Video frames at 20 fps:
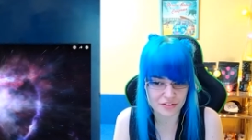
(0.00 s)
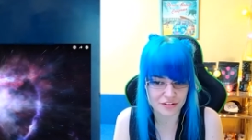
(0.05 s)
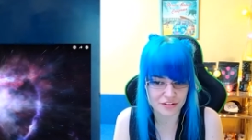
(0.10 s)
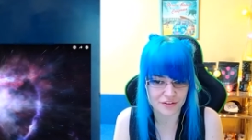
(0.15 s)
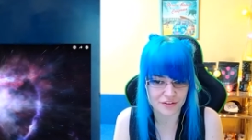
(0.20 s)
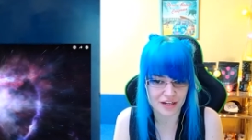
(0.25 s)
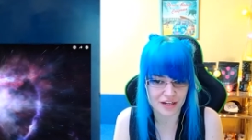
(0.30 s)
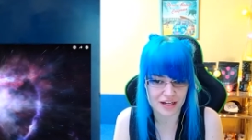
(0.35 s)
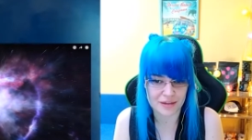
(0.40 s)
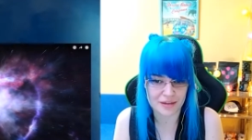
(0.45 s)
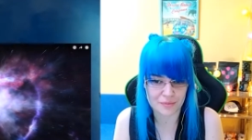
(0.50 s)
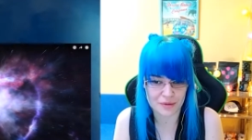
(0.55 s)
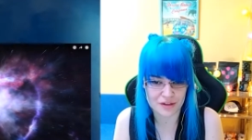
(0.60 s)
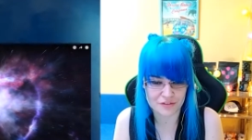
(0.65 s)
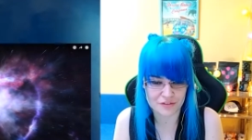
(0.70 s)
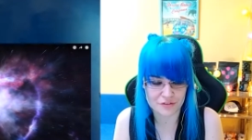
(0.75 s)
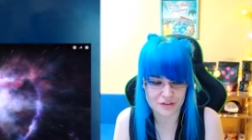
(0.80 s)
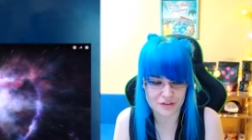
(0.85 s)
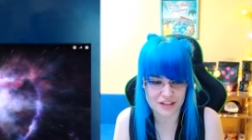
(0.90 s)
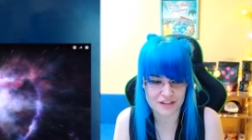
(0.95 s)
You kind of want to
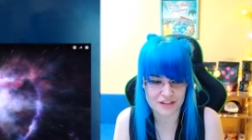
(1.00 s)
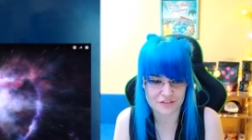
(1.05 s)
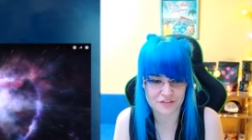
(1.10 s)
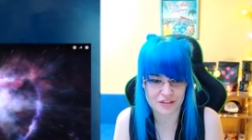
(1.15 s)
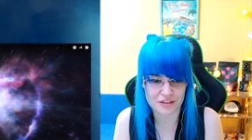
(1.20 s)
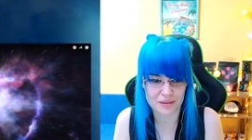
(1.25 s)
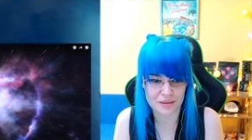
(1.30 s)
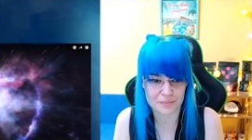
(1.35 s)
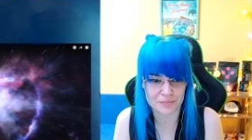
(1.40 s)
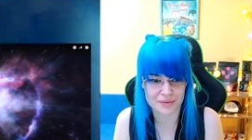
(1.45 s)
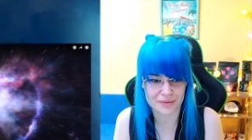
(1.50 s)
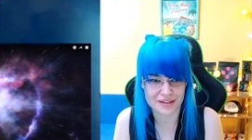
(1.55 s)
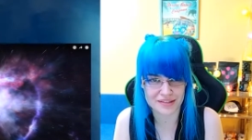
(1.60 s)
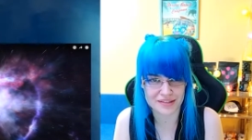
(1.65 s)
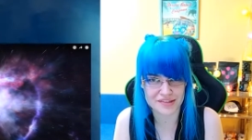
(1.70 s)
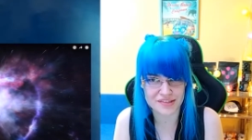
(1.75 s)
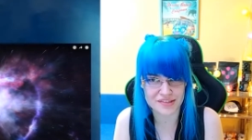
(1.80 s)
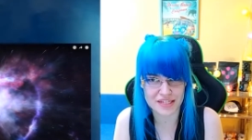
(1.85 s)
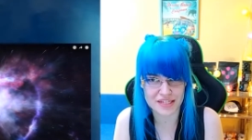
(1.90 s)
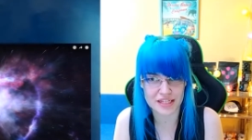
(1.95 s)
forgive them, but it's
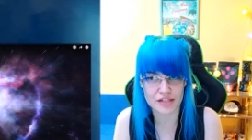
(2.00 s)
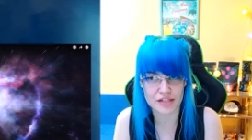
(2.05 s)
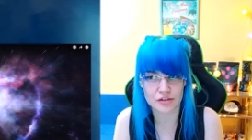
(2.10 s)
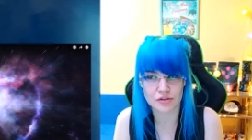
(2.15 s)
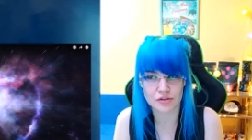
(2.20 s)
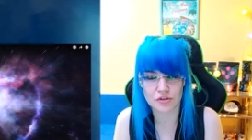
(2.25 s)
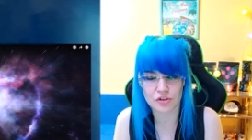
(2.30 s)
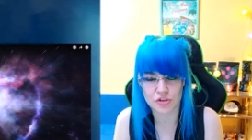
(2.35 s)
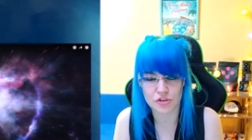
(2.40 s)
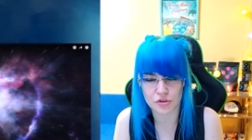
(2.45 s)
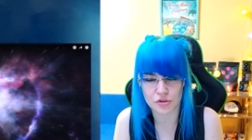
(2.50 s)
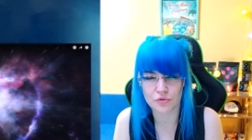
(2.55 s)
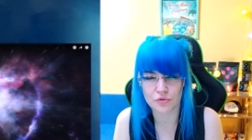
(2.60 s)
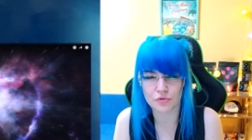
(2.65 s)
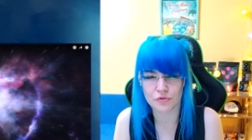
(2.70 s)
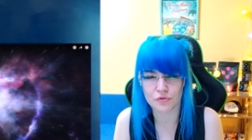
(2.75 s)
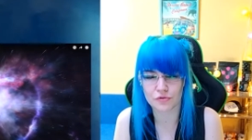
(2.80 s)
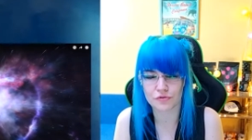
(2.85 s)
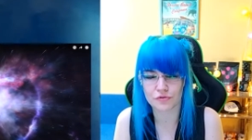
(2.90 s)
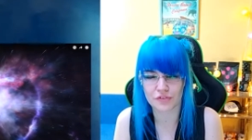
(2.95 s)
still
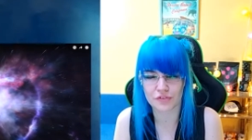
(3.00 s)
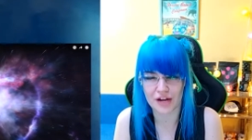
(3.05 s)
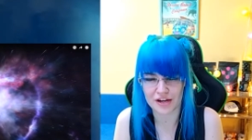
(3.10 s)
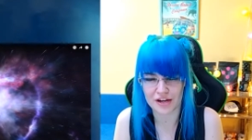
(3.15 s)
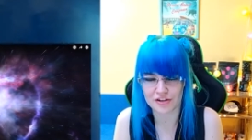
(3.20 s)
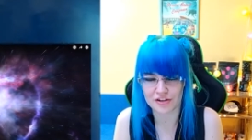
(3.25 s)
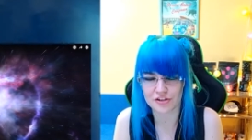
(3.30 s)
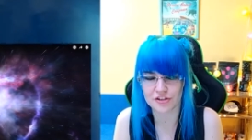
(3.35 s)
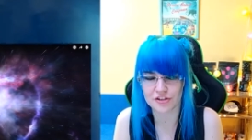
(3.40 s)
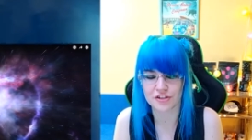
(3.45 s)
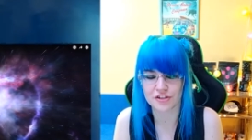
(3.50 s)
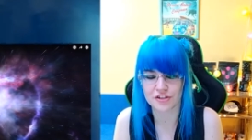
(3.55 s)
too fresh,